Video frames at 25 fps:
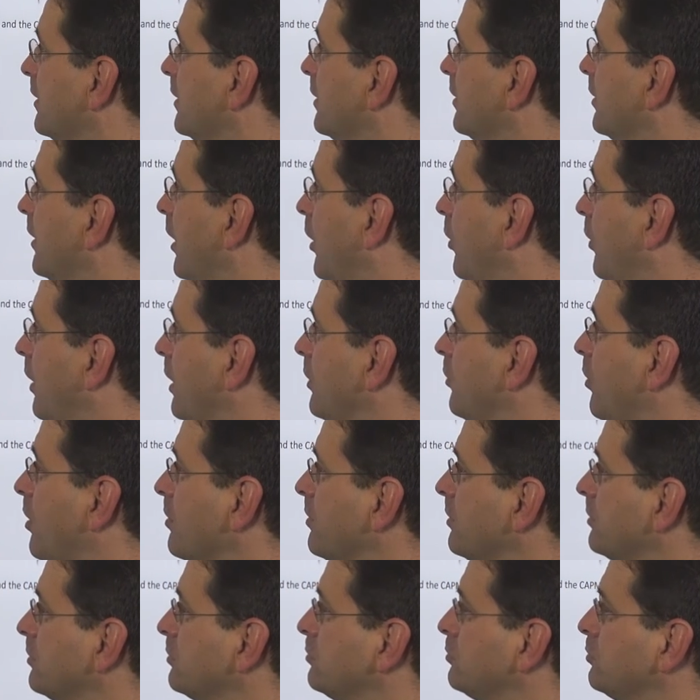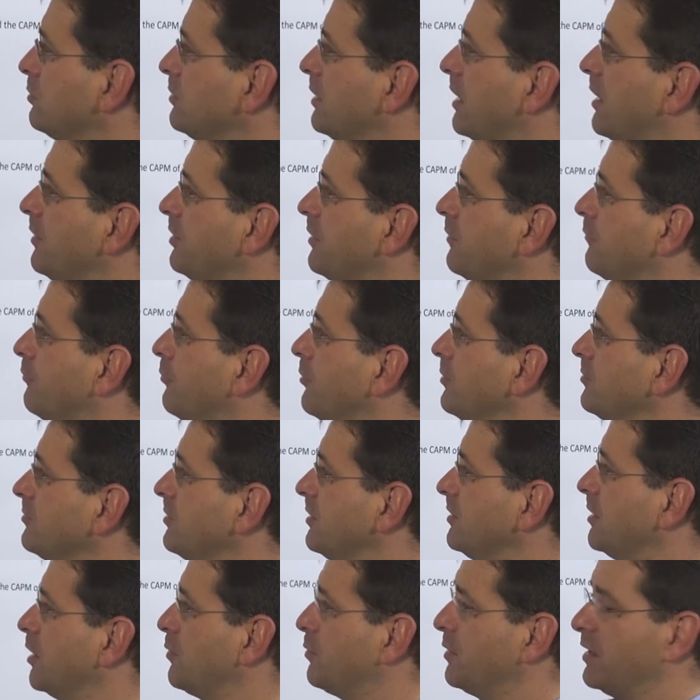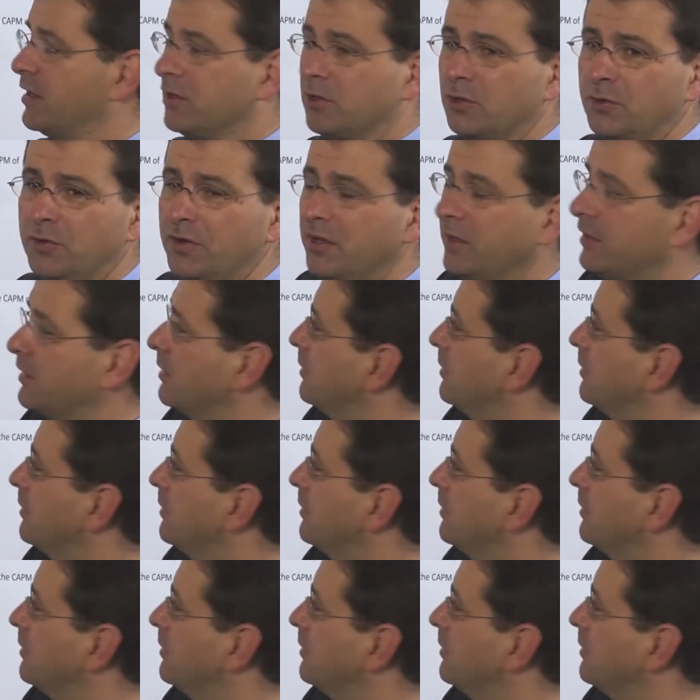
Now, in order to do that, the first thing that we are doing